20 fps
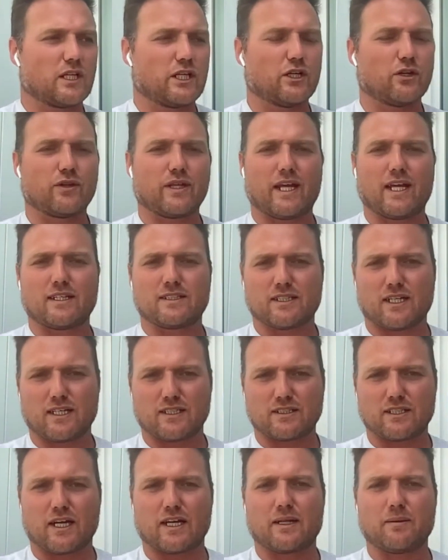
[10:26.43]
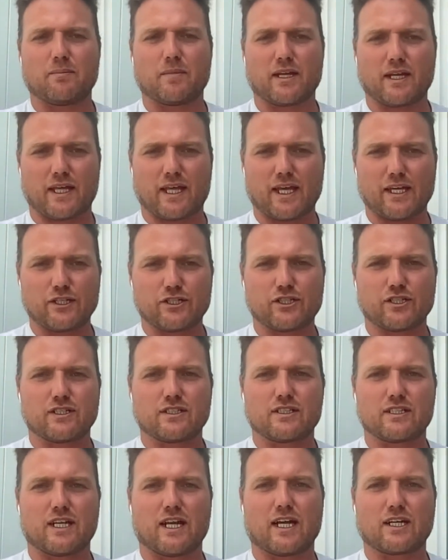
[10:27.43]
anti-anxiety
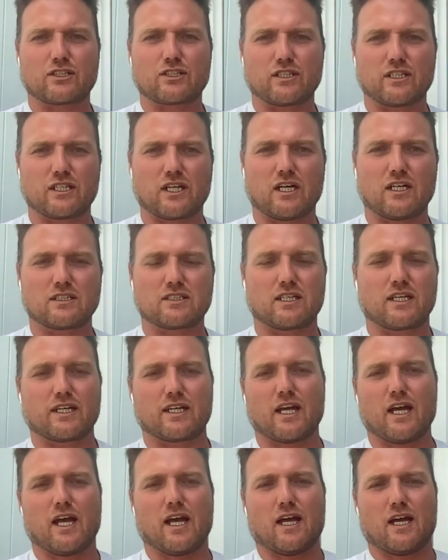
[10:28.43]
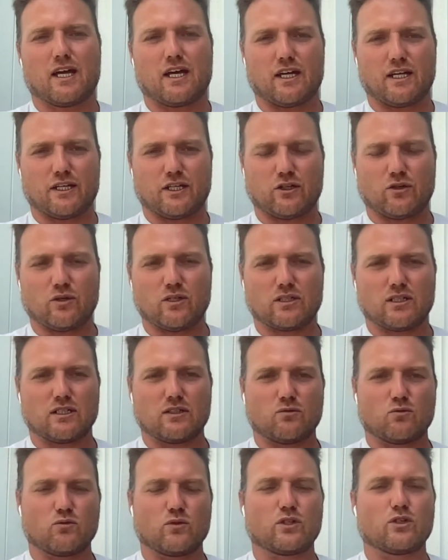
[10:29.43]
medications that actually cause like
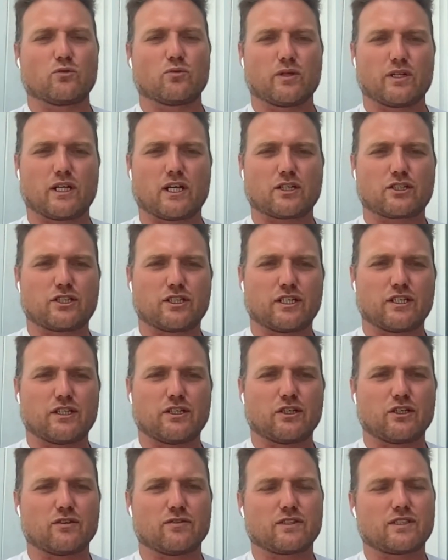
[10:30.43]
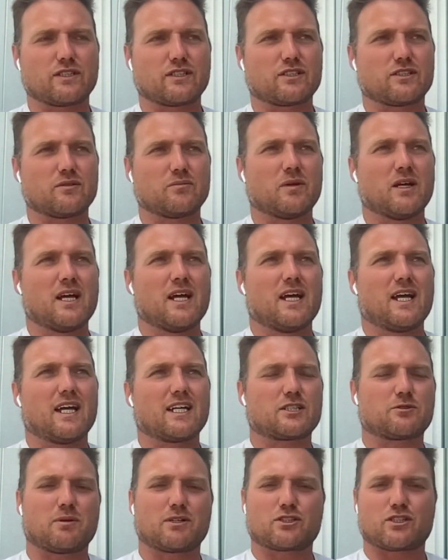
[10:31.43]
a real reduction in the nervous system,
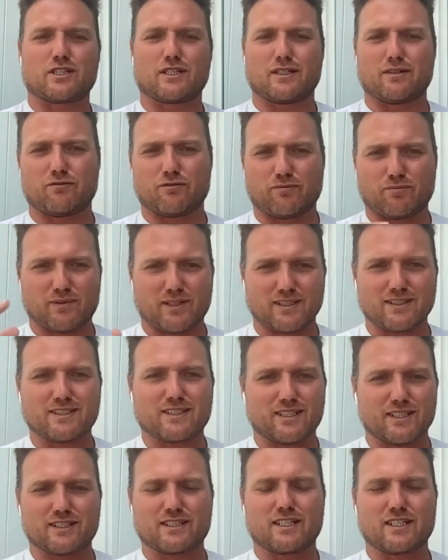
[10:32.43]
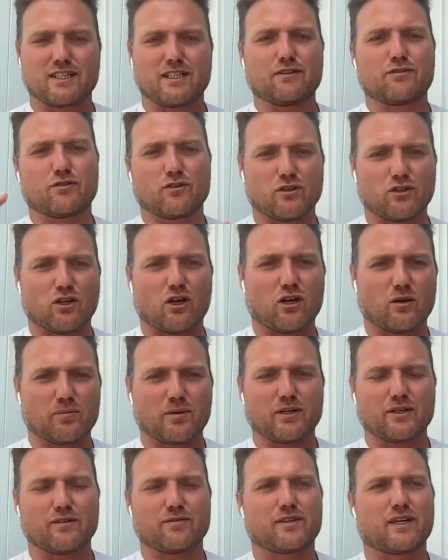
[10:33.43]
especially consistently for a long
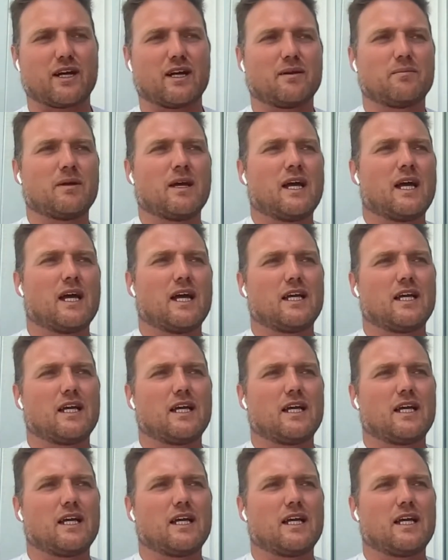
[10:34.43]
period of time,